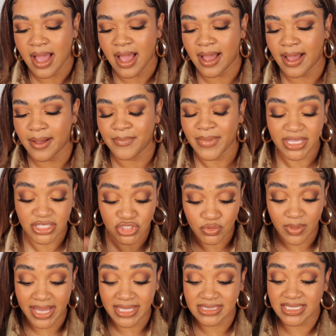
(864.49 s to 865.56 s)
Um, mind
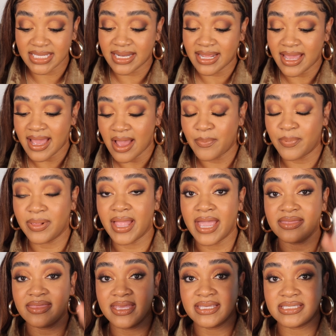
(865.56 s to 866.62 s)
you, I did
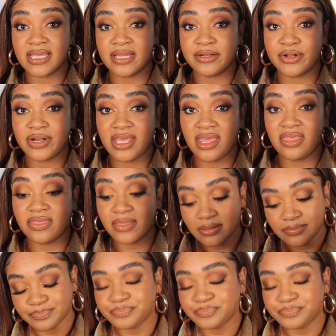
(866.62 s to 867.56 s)
apply this underneath,